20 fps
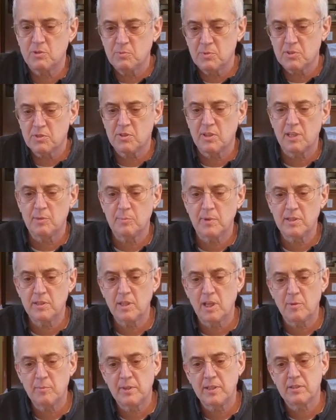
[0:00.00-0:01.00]
was signed by
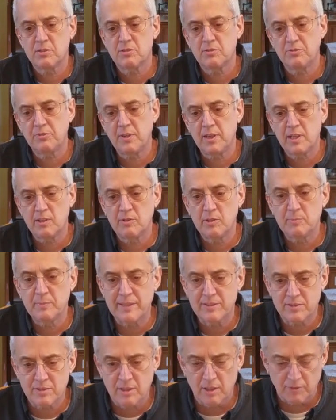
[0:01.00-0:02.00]
Dominic Stefano and
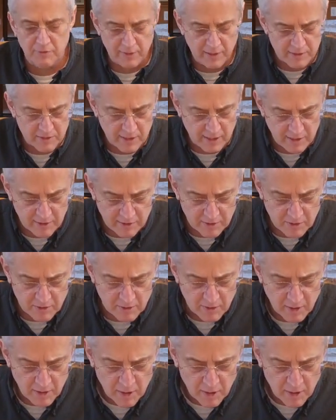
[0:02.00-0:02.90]
myself as editor.